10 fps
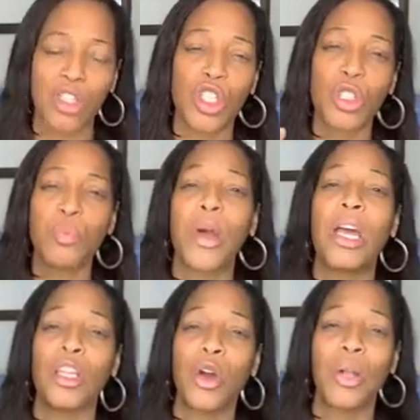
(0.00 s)
to
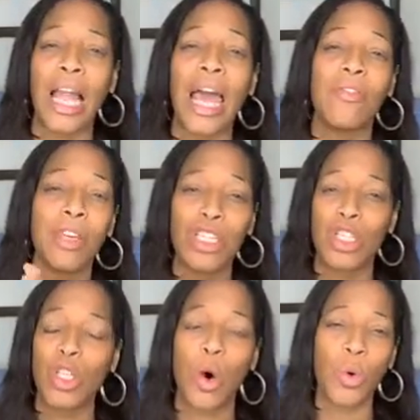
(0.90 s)
spread in your life
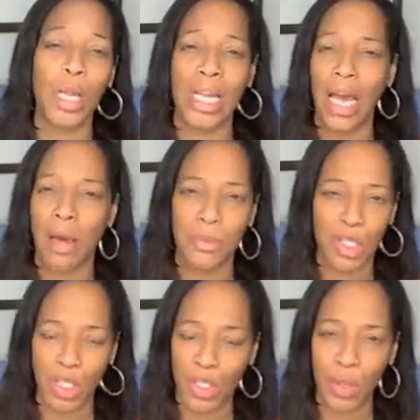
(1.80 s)
is totally up
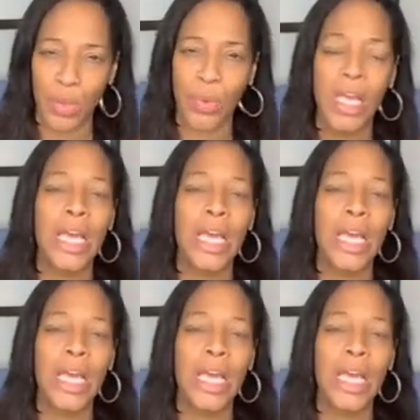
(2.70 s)
to you.